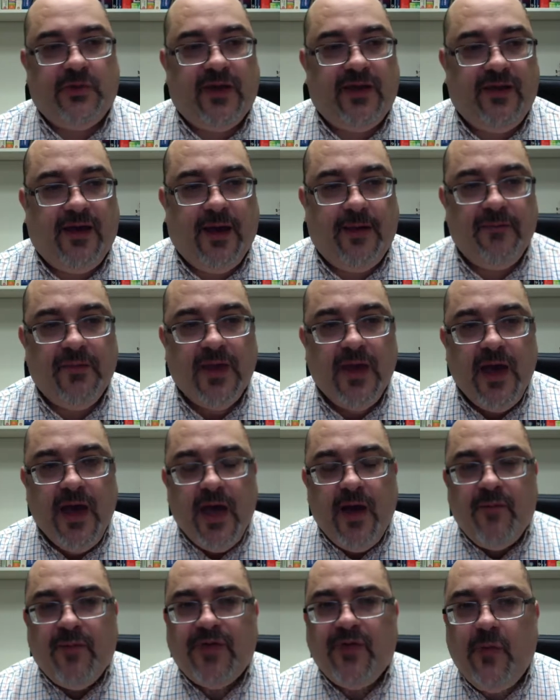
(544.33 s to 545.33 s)
with it.
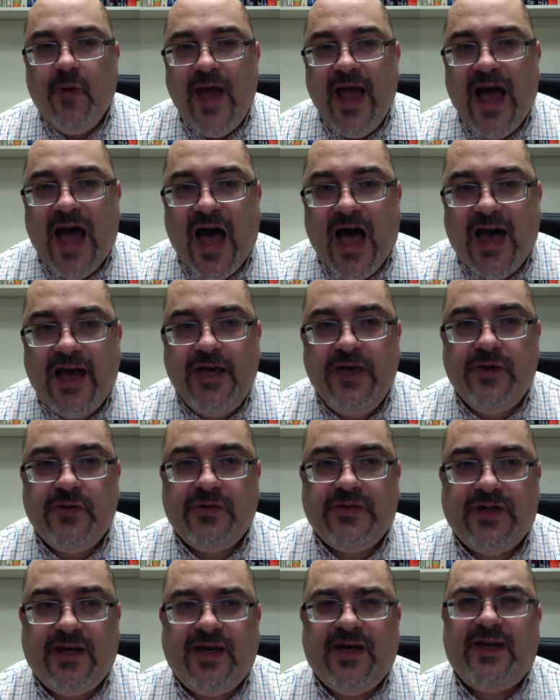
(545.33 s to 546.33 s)
But the way I
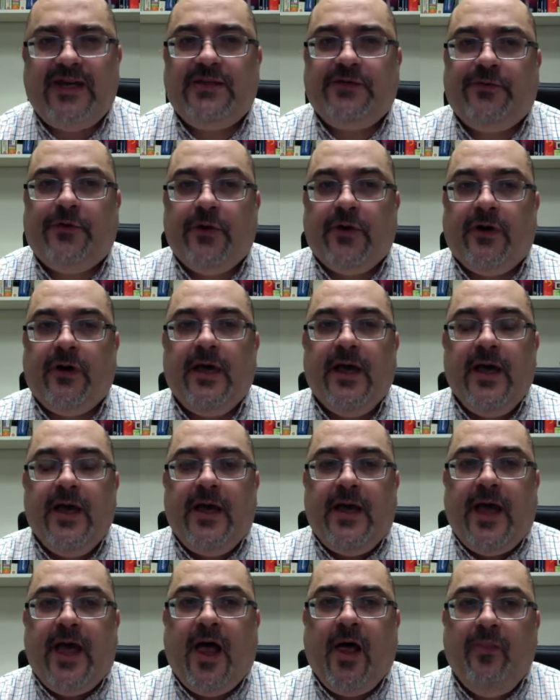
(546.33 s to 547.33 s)
use it is for
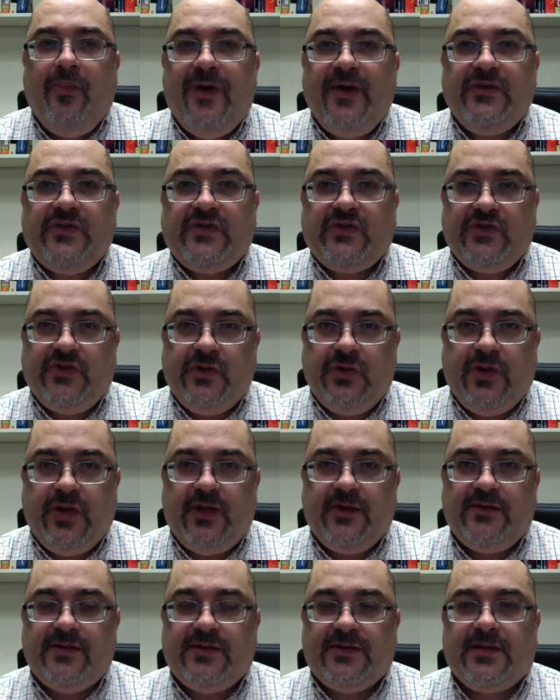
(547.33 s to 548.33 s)
helping
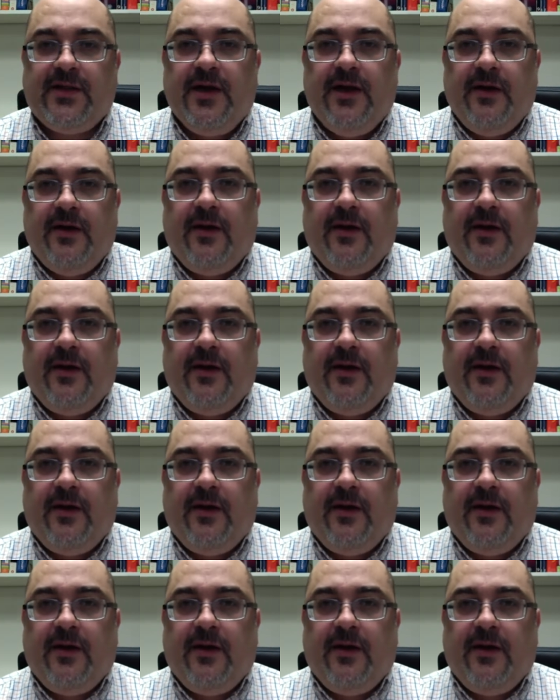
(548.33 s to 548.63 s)
students